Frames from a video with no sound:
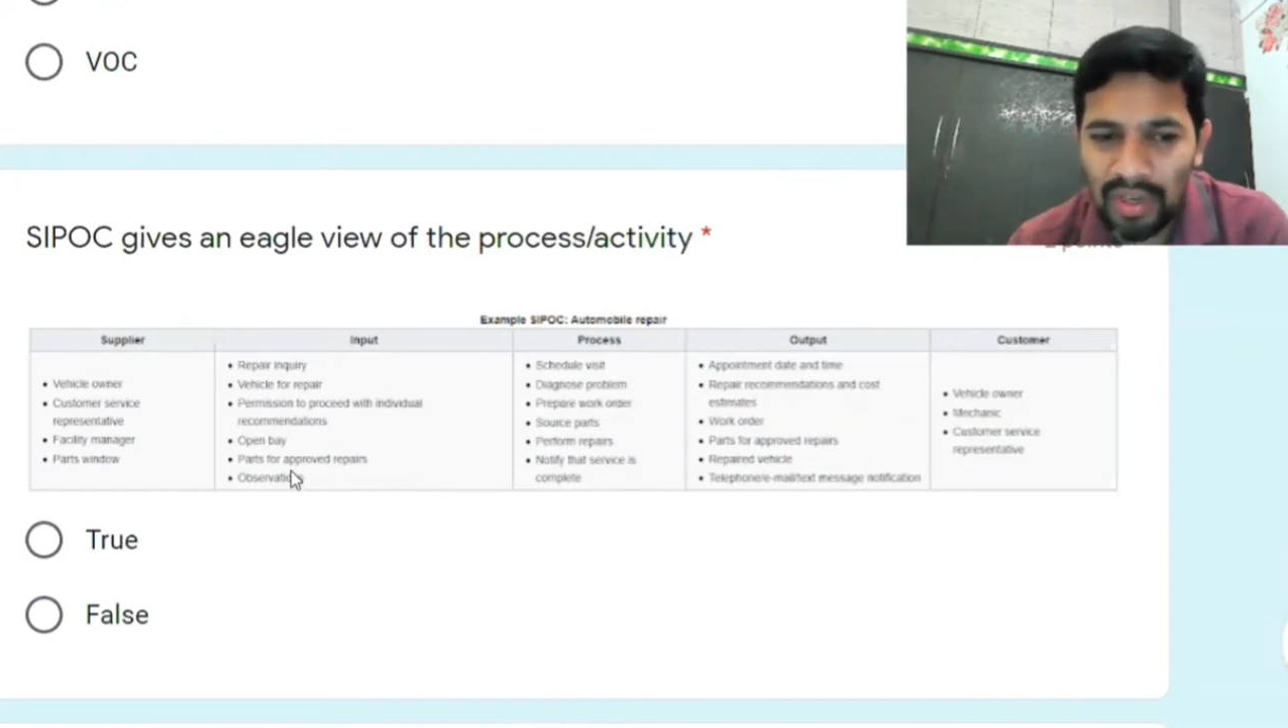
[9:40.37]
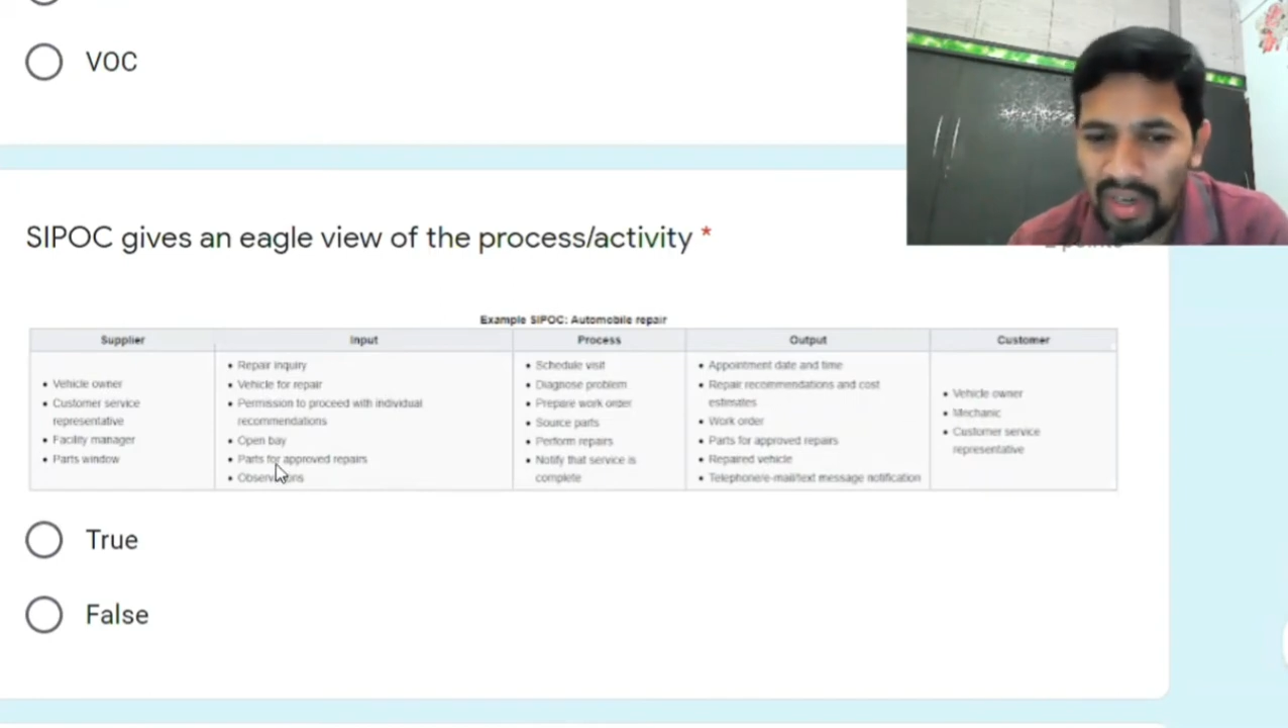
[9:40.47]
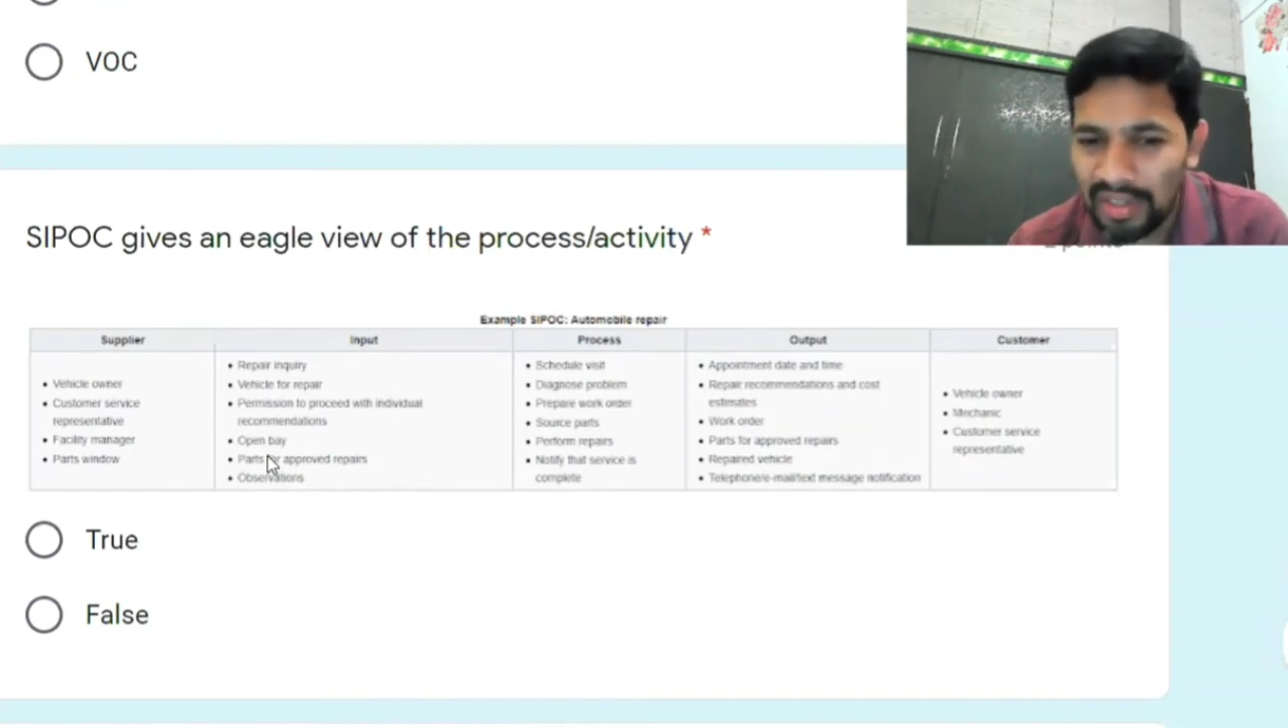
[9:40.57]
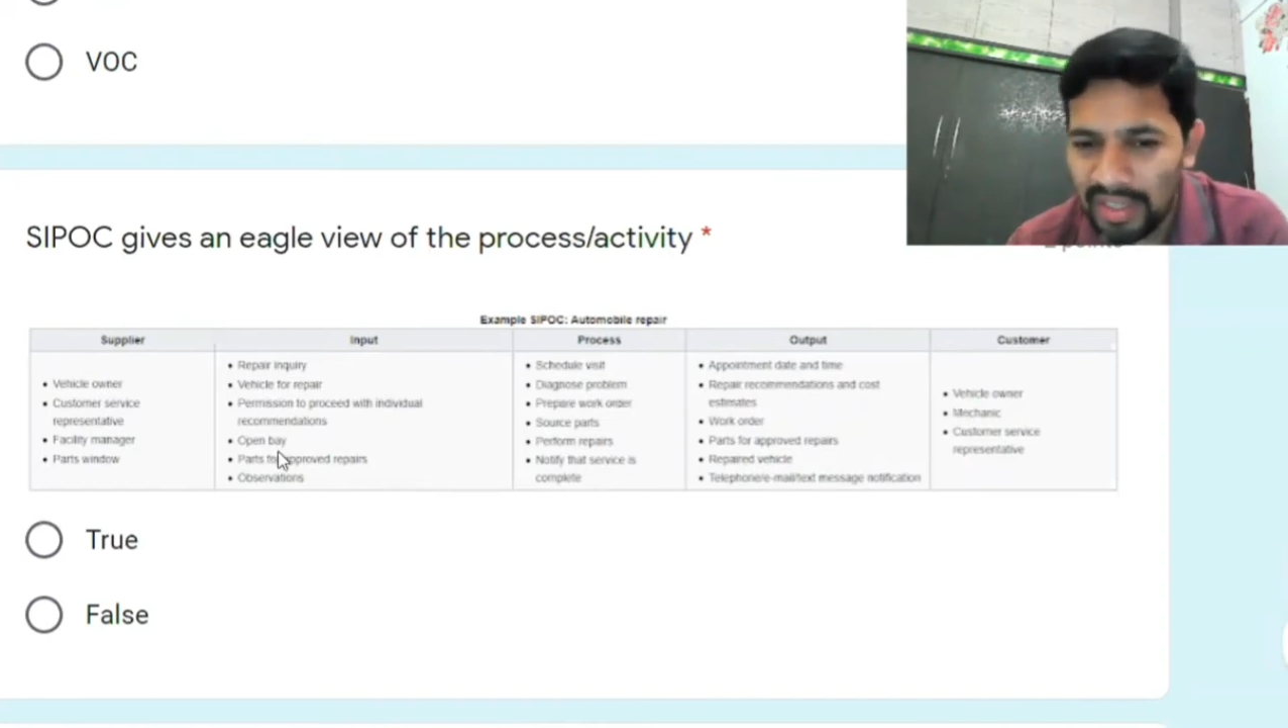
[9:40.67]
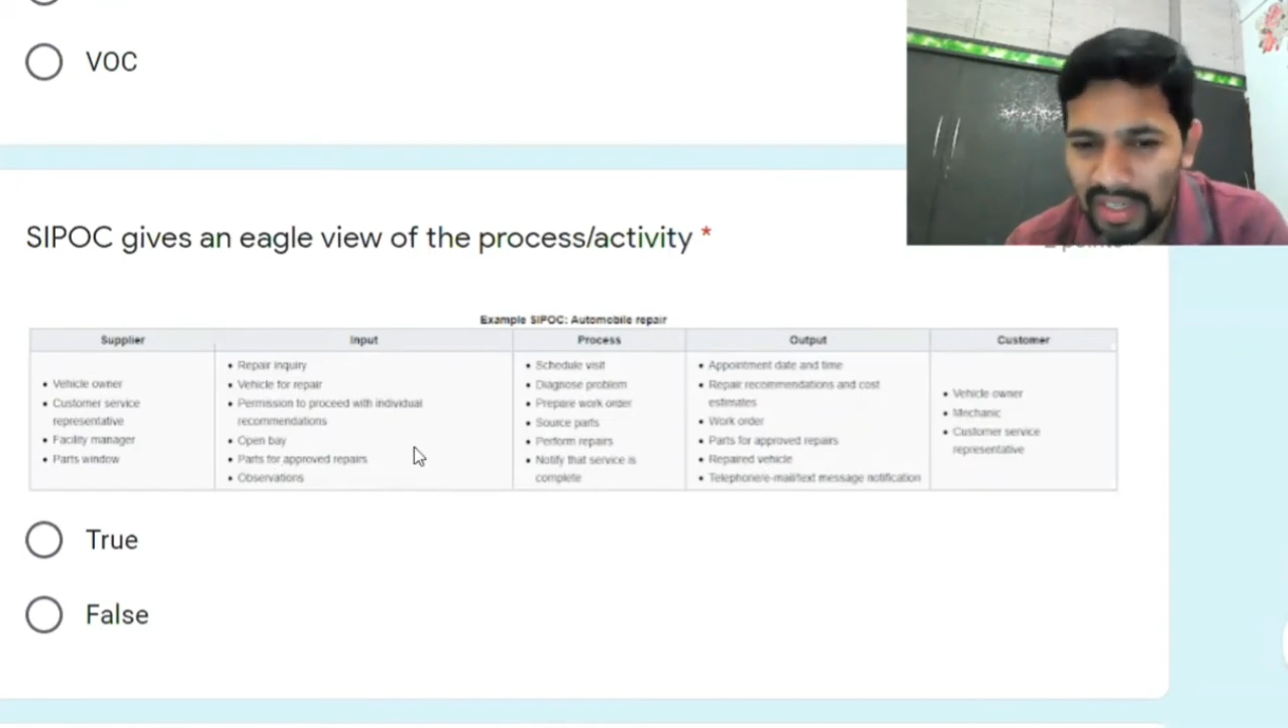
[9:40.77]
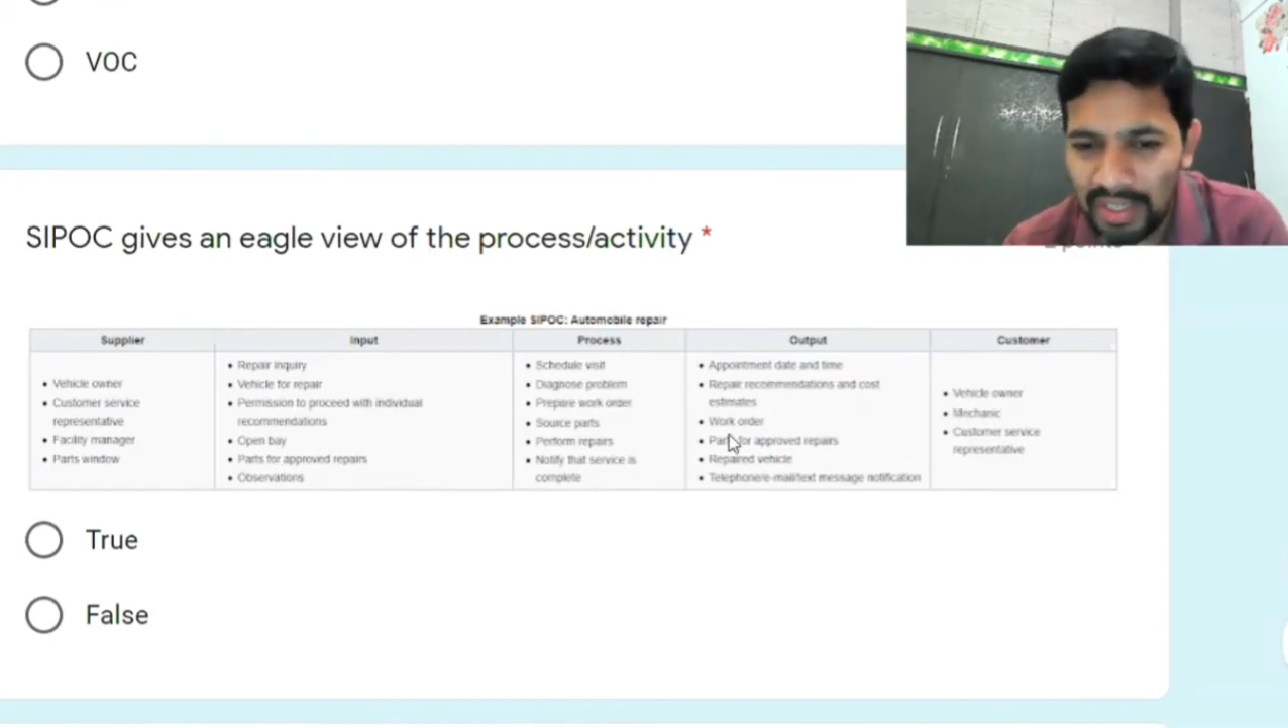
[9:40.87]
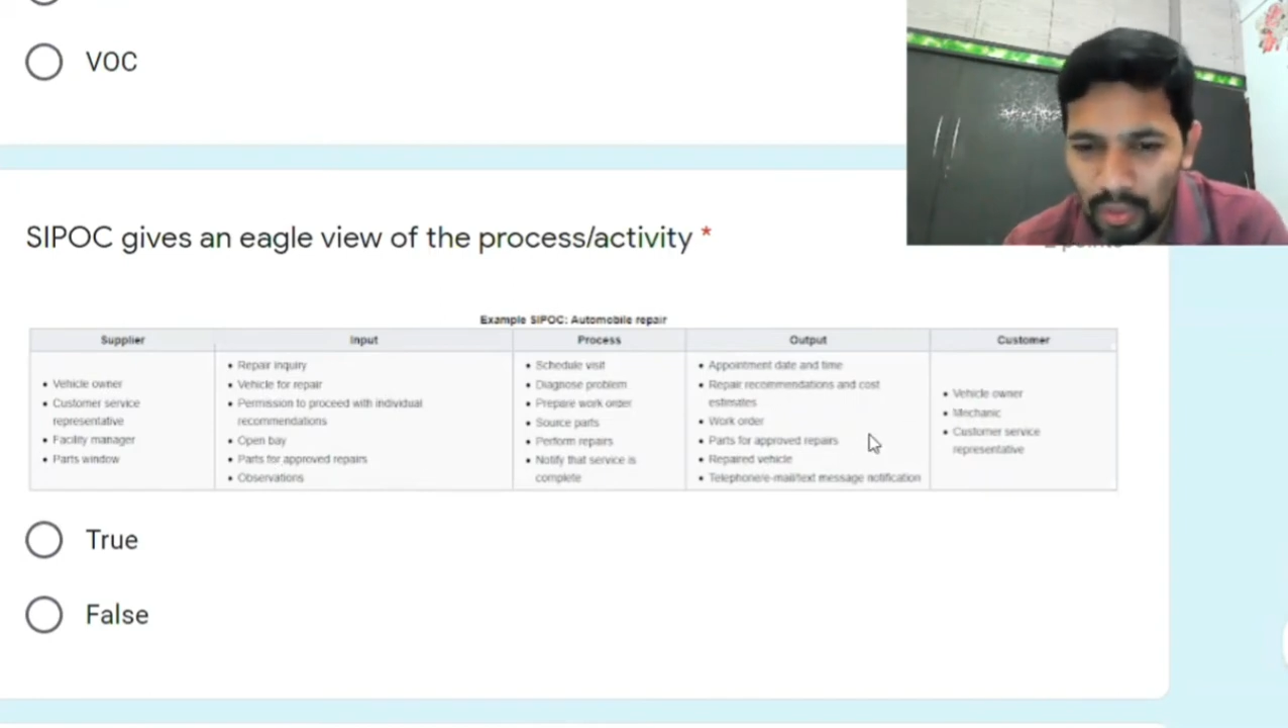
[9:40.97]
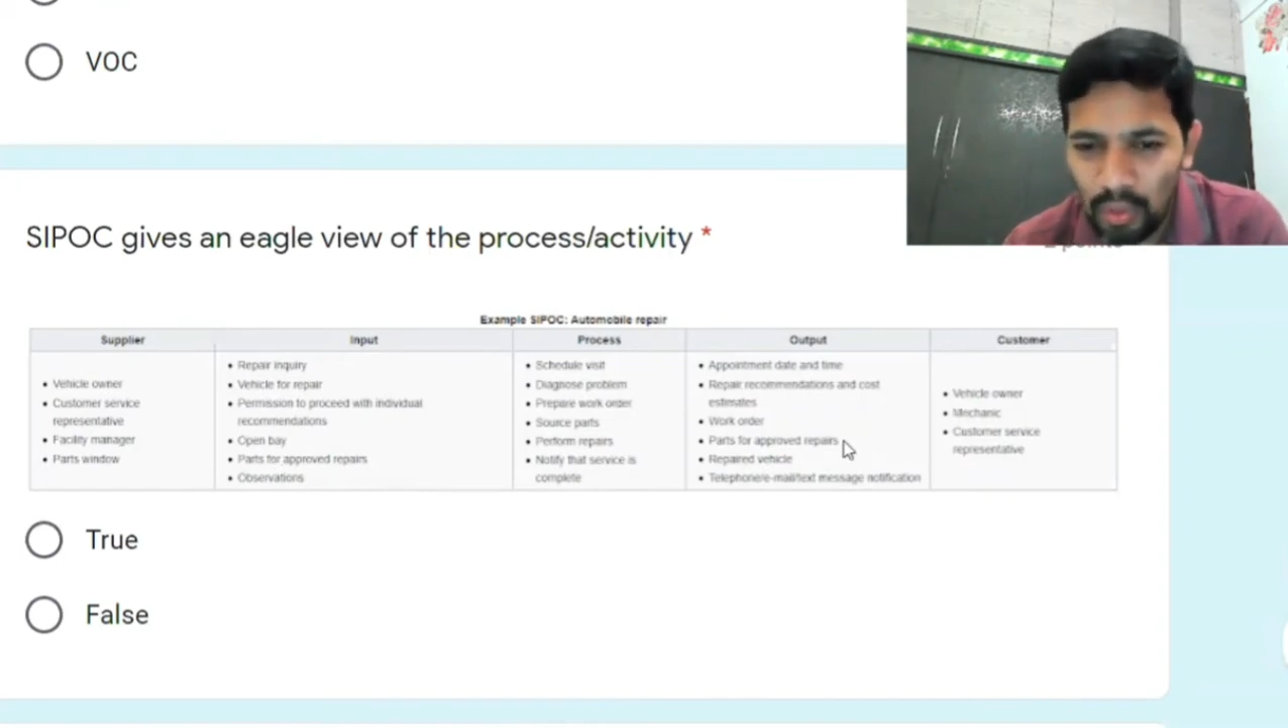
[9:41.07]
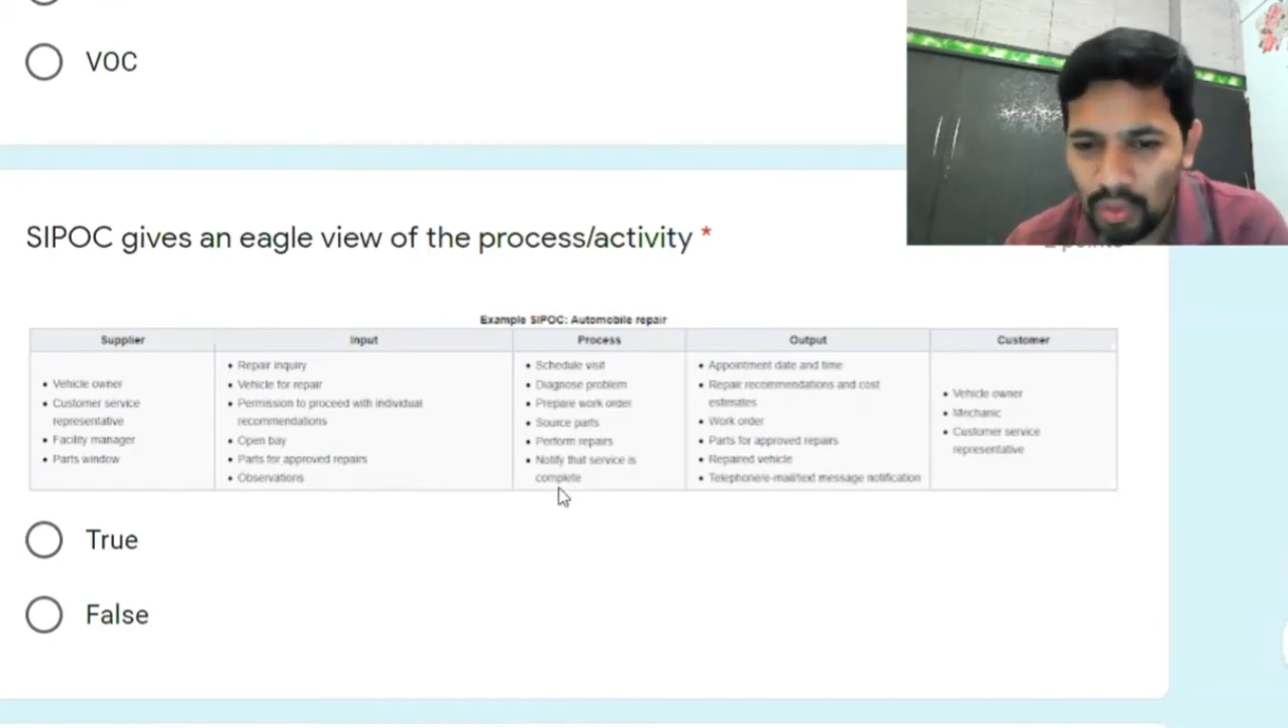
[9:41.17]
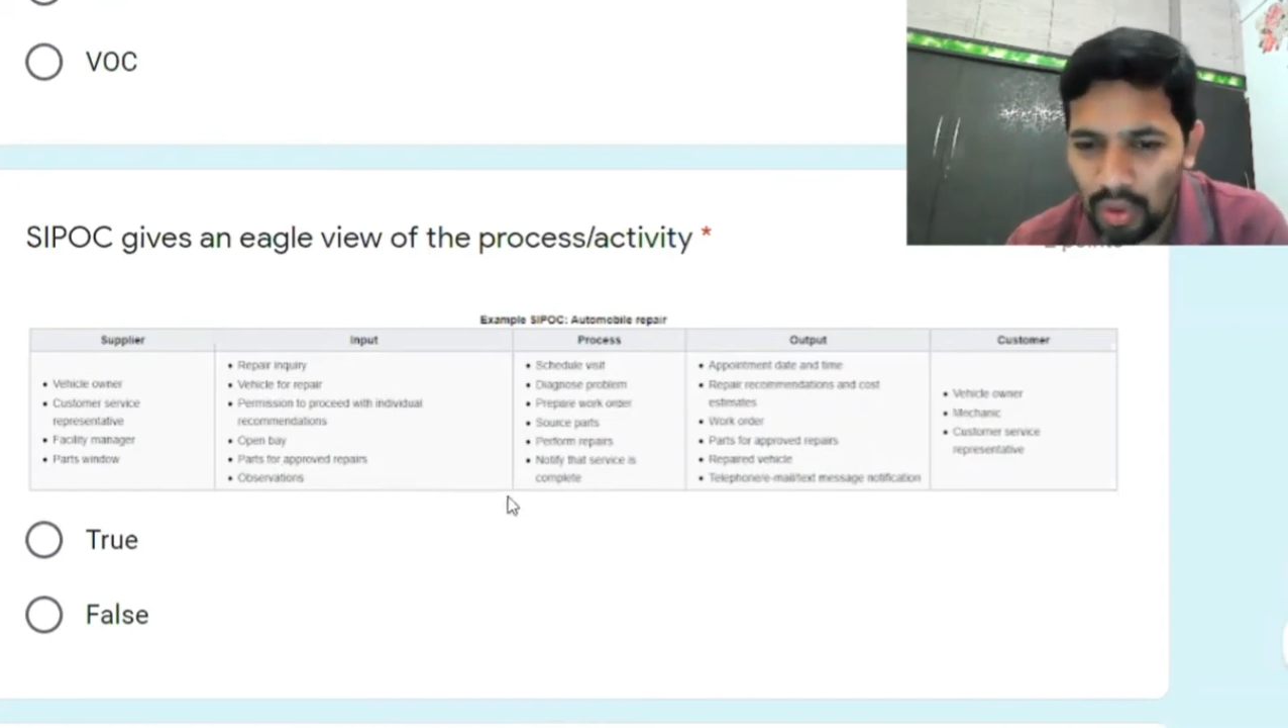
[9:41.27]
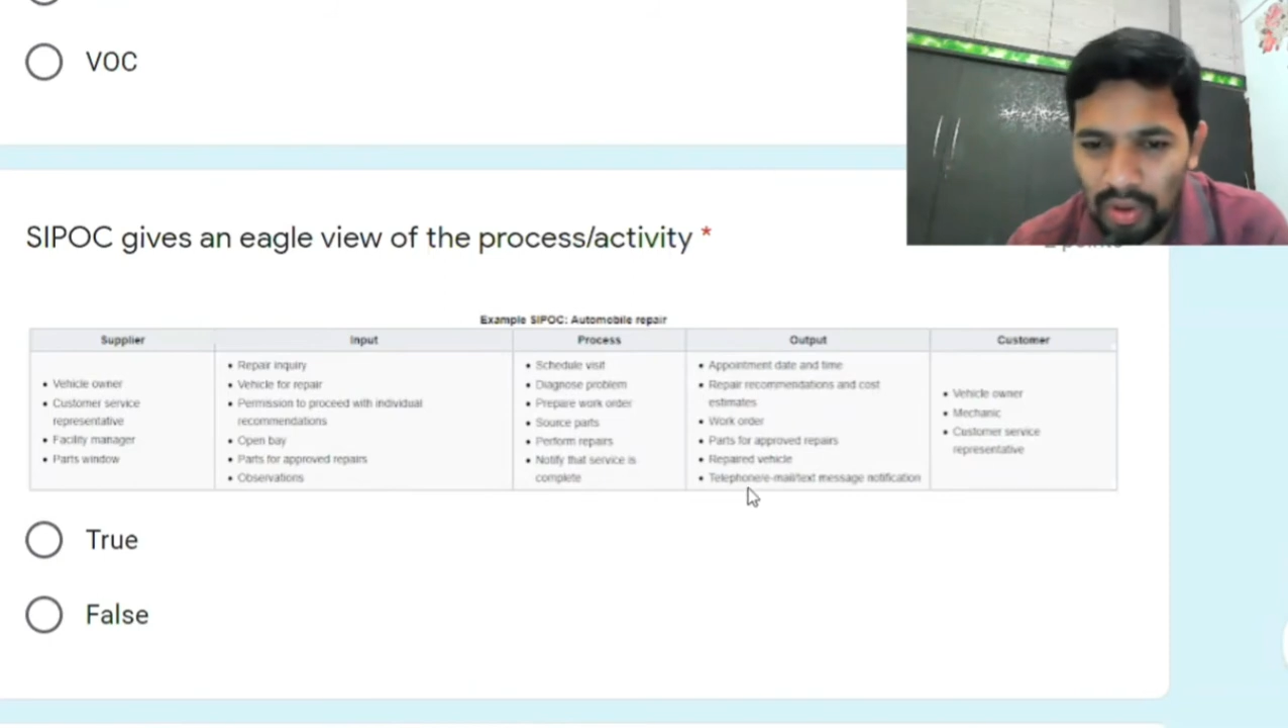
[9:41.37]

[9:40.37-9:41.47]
and then it goes